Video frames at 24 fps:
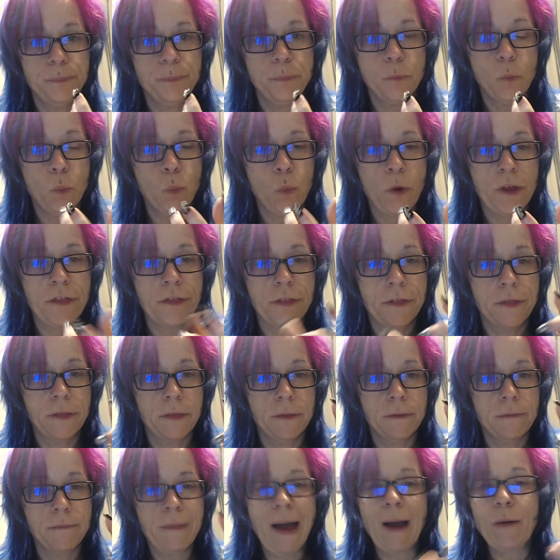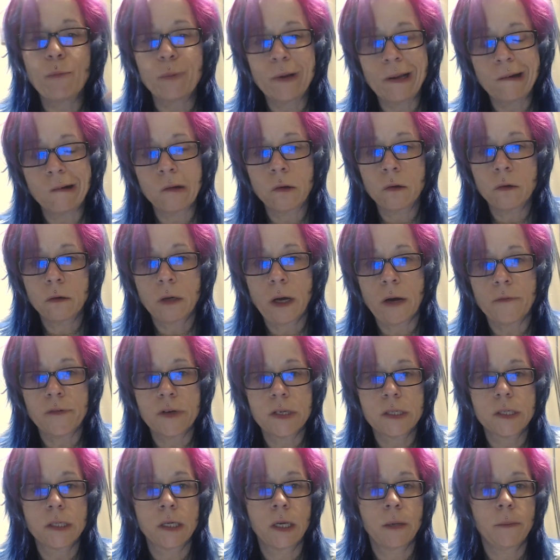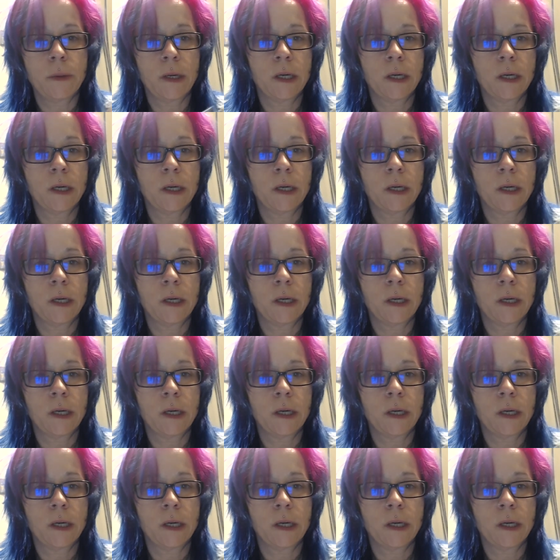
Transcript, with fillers: with not real, obviously,